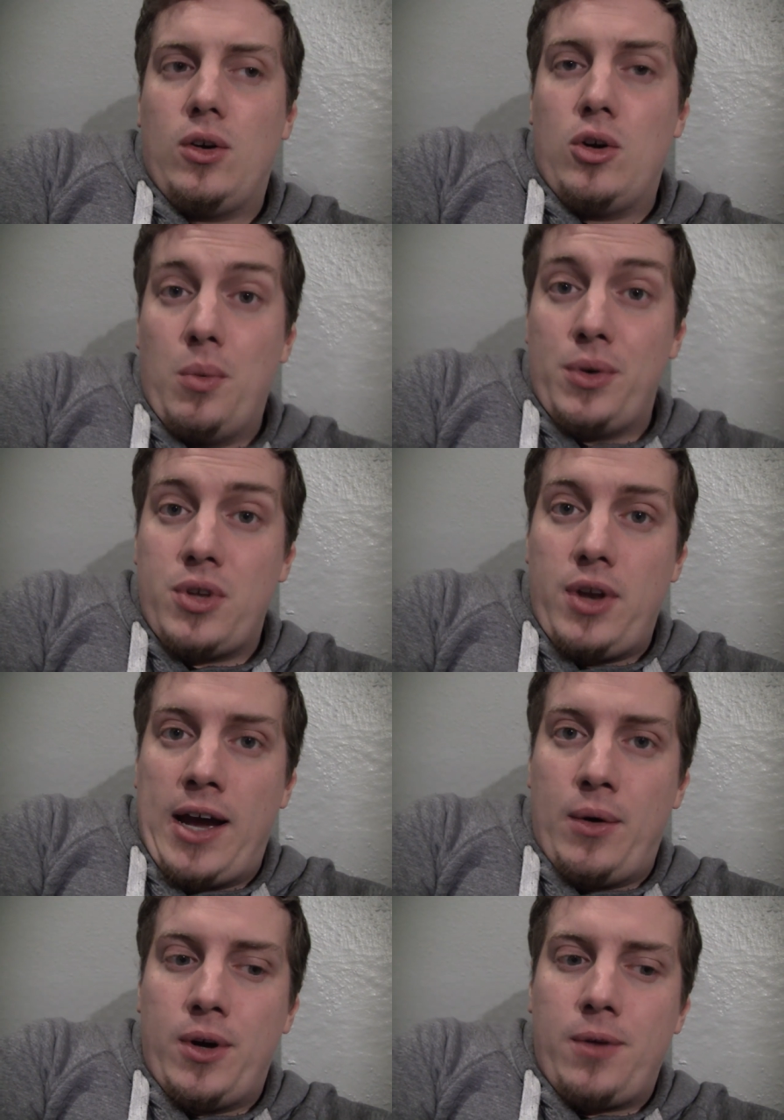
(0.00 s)
almost an
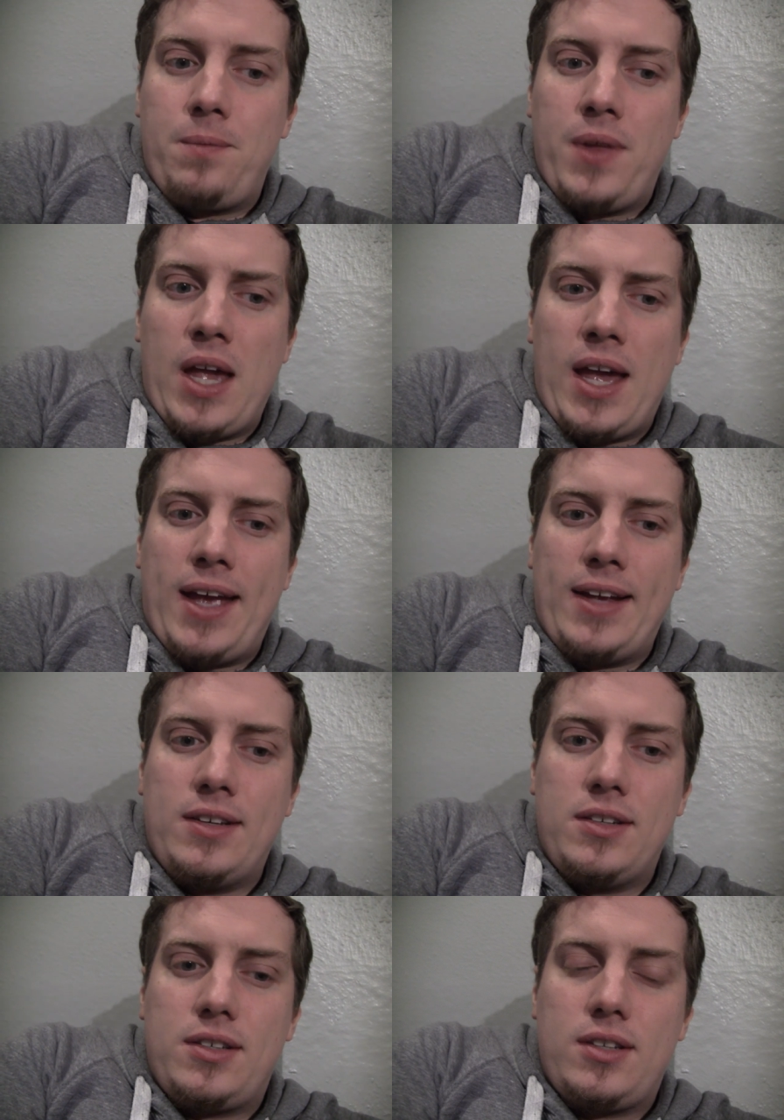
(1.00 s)
hour,
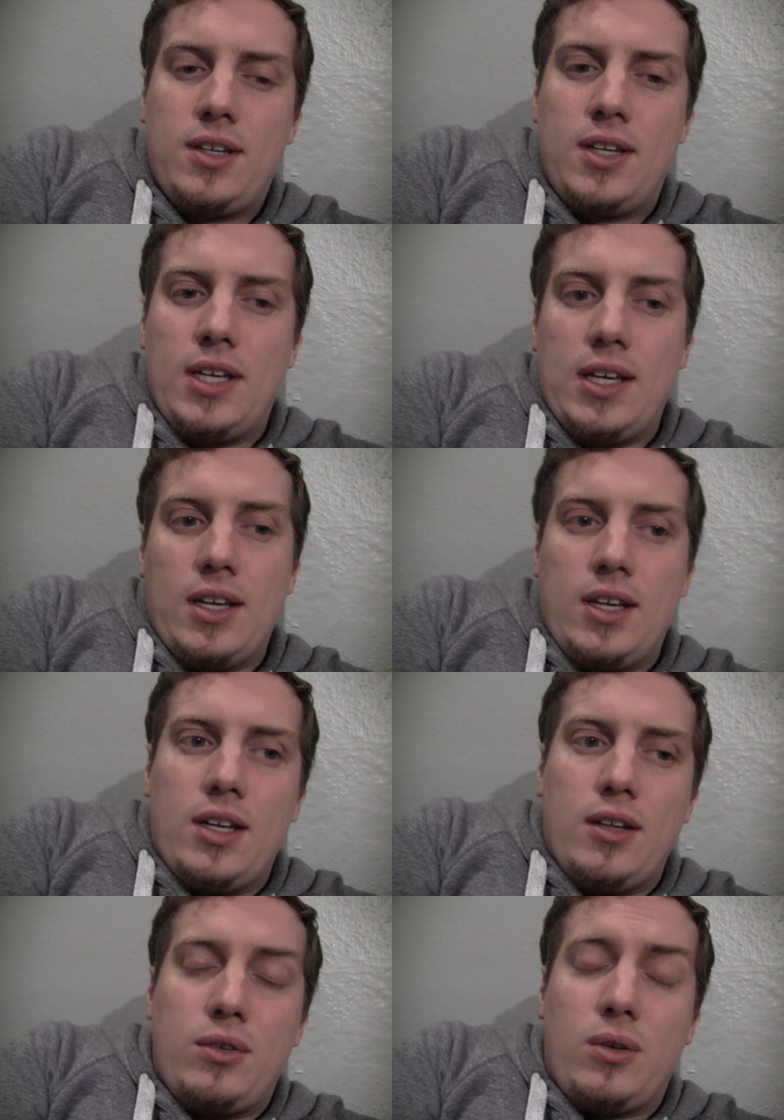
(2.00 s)
and
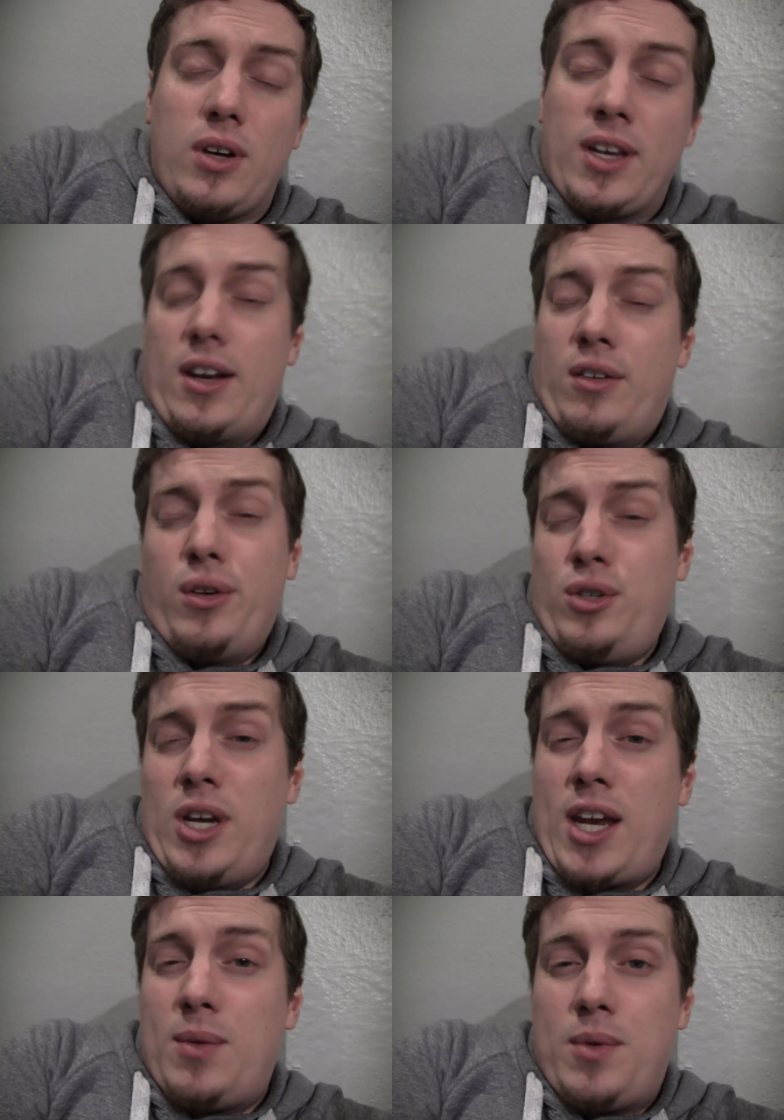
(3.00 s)
so again I thought I'd
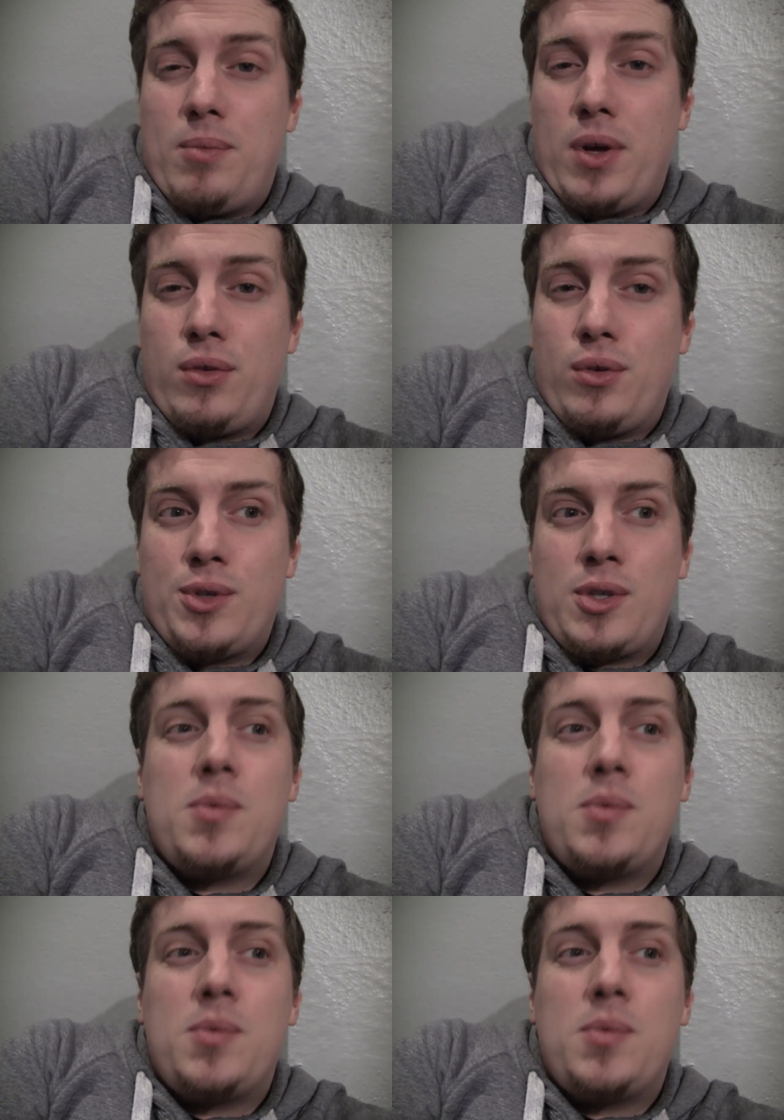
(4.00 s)
check in with my thoughts.